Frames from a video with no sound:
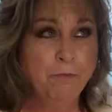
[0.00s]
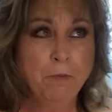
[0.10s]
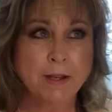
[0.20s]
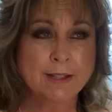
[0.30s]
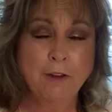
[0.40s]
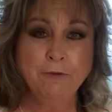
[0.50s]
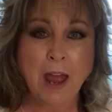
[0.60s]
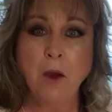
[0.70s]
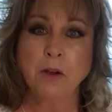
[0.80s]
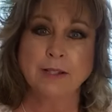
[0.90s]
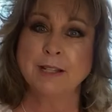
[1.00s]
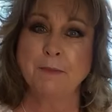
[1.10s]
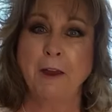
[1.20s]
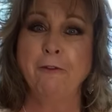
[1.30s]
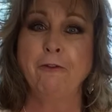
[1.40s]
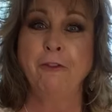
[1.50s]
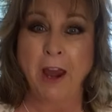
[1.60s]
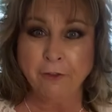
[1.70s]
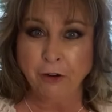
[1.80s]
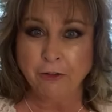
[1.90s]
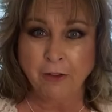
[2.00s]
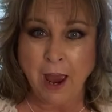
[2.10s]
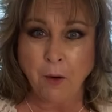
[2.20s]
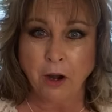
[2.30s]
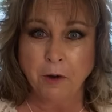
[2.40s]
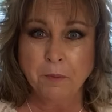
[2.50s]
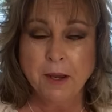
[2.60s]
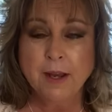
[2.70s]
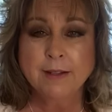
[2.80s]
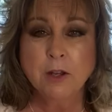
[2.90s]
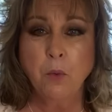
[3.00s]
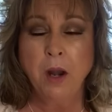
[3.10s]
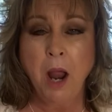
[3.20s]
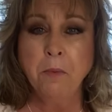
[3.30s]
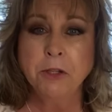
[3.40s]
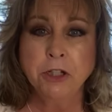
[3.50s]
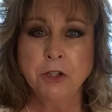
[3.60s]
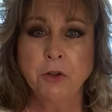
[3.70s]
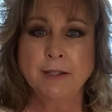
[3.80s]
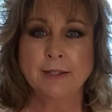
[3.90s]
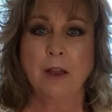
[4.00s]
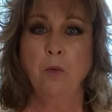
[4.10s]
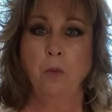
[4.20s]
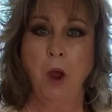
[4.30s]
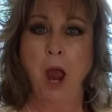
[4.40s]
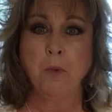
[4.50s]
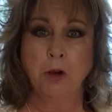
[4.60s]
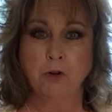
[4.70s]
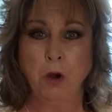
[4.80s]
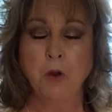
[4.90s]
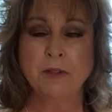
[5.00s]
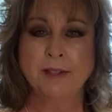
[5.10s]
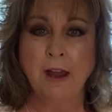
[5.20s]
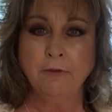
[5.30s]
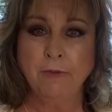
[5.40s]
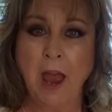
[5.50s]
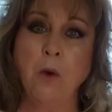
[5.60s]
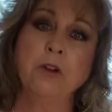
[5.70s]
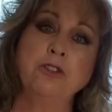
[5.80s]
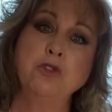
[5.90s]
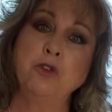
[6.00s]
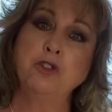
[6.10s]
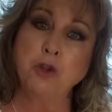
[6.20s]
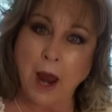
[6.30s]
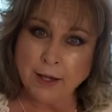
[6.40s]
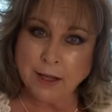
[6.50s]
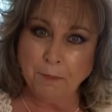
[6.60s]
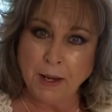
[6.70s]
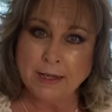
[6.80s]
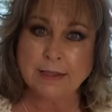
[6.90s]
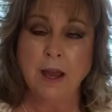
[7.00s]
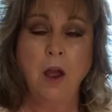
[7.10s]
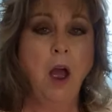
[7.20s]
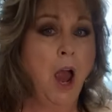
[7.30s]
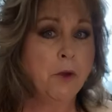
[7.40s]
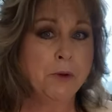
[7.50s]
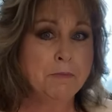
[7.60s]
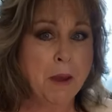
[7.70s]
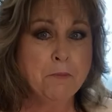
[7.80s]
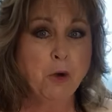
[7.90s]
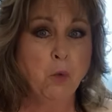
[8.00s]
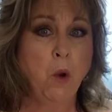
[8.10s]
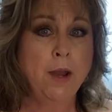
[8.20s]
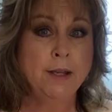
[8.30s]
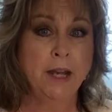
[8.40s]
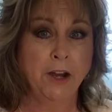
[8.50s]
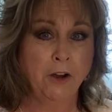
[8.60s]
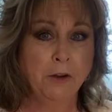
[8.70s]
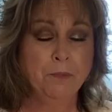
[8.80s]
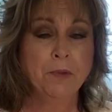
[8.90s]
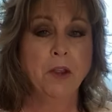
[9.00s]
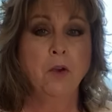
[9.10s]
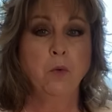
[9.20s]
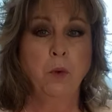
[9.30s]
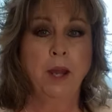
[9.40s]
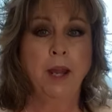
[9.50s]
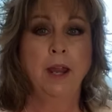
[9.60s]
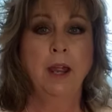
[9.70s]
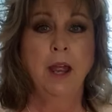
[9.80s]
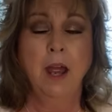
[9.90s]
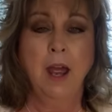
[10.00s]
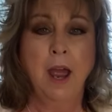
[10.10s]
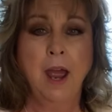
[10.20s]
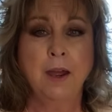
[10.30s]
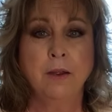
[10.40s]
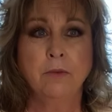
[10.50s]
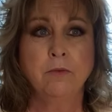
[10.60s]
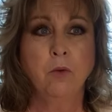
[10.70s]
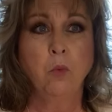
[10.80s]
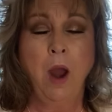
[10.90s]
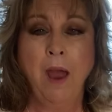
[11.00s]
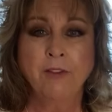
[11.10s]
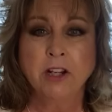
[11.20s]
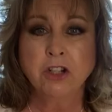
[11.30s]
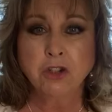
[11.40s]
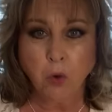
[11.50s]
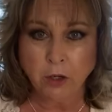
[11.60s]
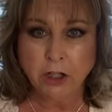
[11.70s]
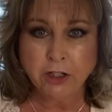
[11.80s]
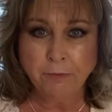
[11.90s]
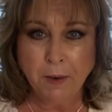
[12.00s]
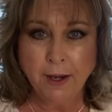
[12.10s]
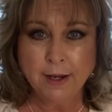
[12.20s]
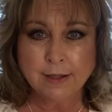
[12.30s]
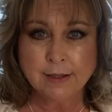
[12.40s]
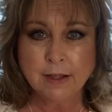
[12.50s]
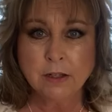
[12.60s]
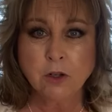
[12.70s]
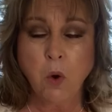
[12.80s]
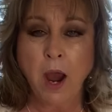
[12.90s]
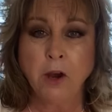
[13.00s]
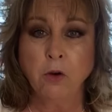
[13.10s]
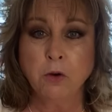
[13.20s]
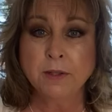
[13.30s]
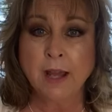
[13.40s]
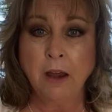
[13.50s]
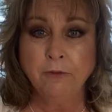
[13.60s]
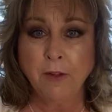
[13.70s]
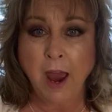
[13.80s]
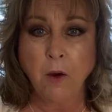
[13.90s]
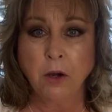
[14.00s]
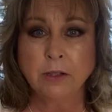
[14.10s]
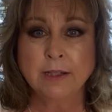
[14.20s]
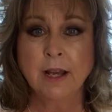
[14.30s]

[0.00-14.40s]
Sunflowers is my favorite flower. So what I would do is I would grow sunflowers to attract the bees. I remember one year we were having a shortage of bees, so I grew sunflowers